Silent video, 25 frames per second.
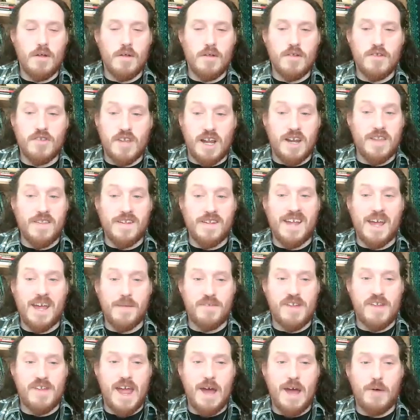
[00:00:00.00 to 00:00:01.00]
Still in the
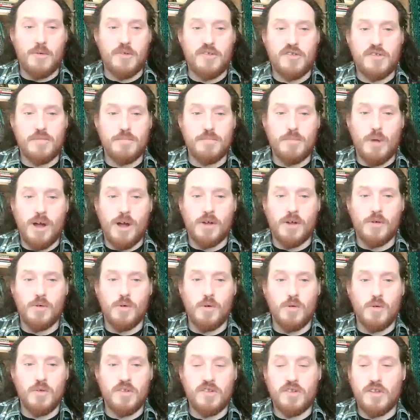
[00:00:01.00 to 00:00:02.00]
Gibbs house,
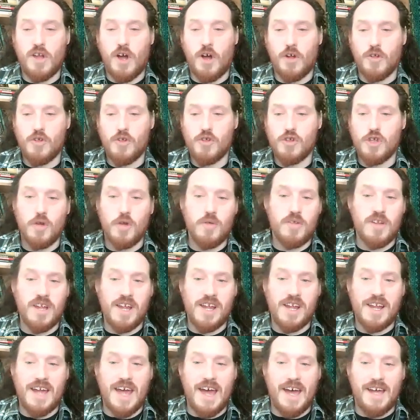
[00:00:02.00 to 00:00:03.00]
Michael starts
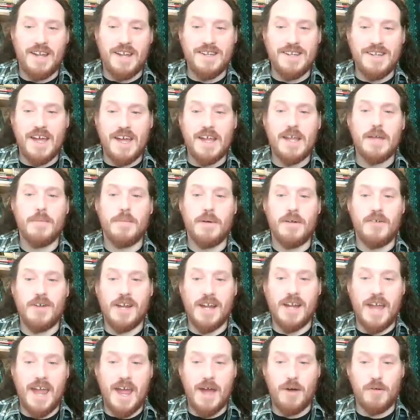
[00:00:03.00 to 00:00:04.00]
shooting at
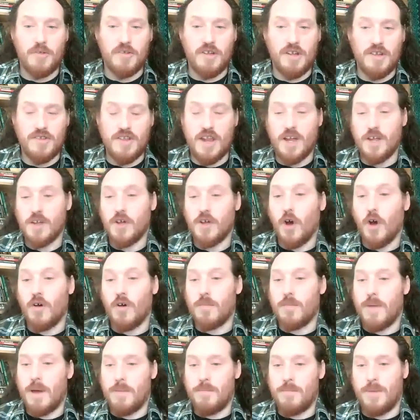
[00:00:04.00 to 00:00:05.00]
neighbouring houses. Now, you've got to
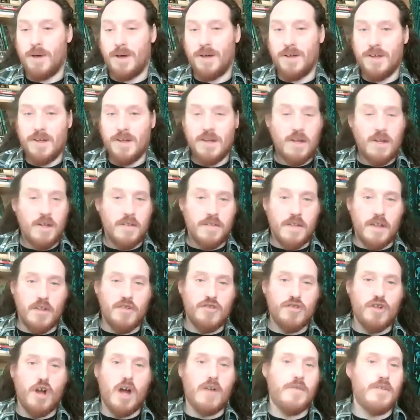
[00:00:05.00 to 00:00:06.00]
remember, there's
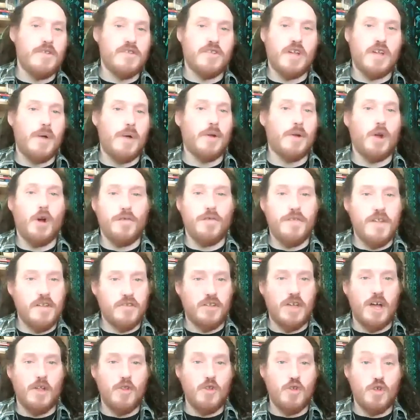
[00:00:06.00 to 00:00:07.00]
sirens going off, there's
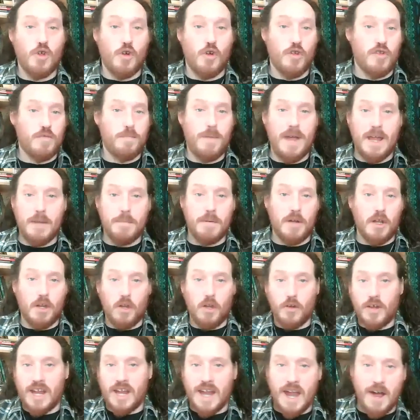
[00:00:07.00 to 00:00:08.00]
gunshots, people are
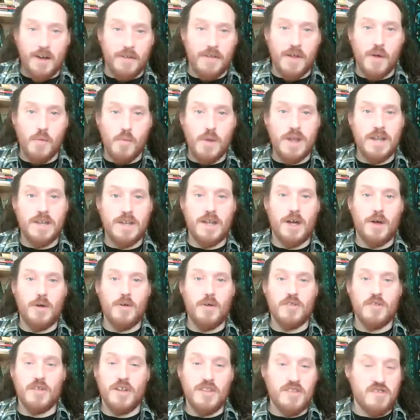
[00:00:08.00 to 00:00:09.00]
looking out their
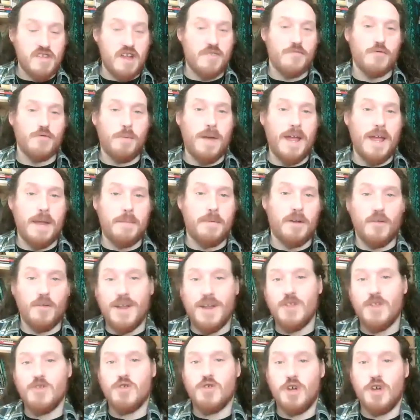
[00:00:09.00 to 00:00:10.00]
windows, and several people are
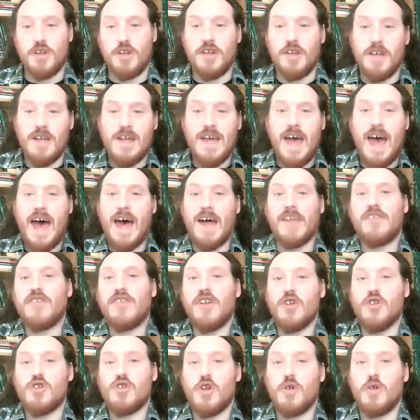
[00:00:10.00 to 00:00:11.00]
injured as
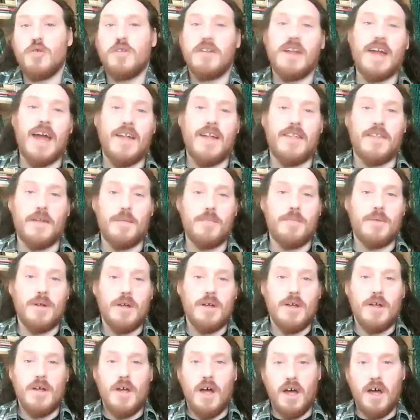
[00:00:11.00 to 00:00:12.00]
he's shooting at them
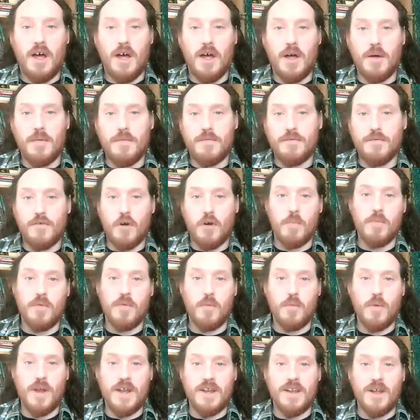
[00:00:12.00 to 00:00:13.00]
uh, from
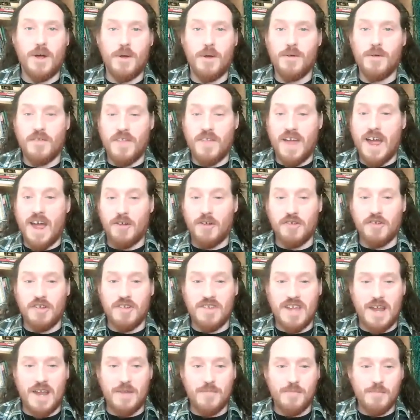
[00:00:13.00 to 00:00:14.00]
the window of the house
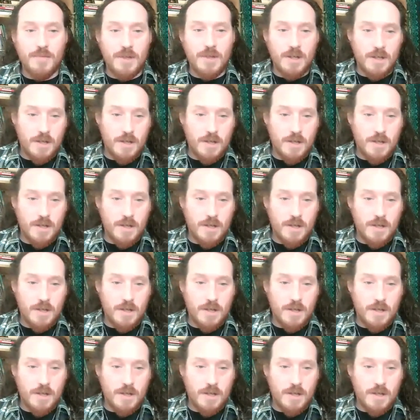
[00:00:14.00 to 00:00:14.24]
he's in.